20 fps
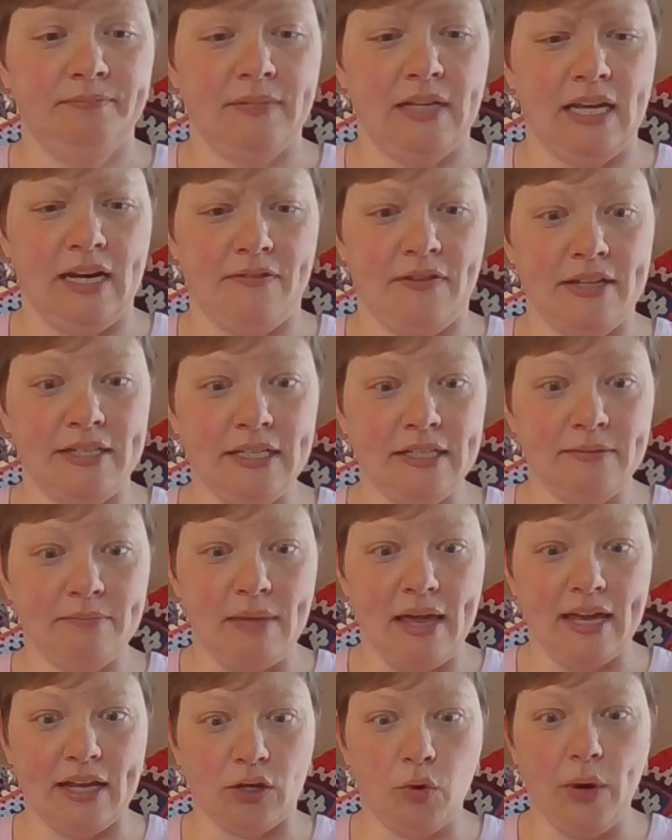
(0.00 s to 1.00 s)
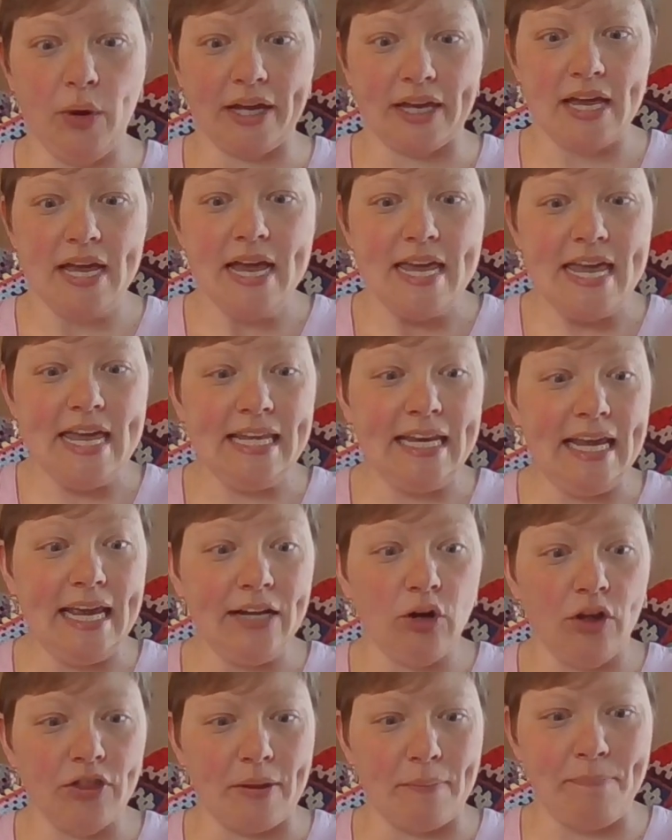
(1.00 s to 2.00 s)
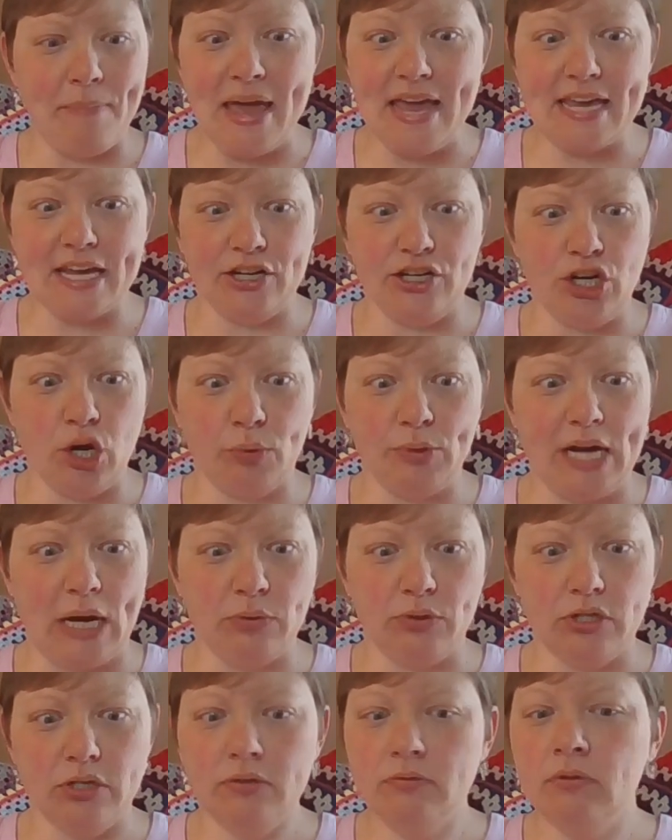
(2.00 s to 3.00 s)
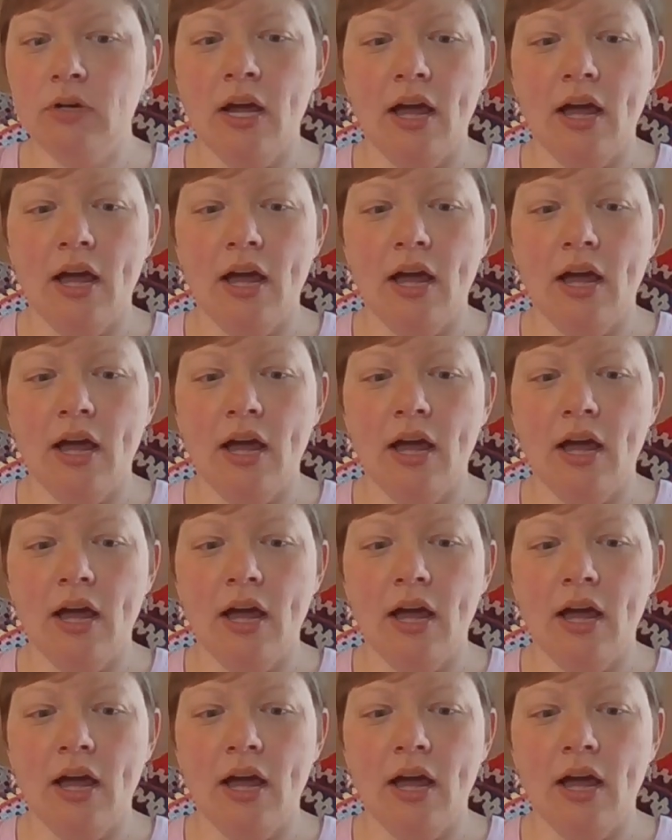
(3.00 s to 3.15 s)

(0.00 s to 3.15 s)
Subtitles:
And if I didn't make it quick, he'd eat all the bacon, no doubt.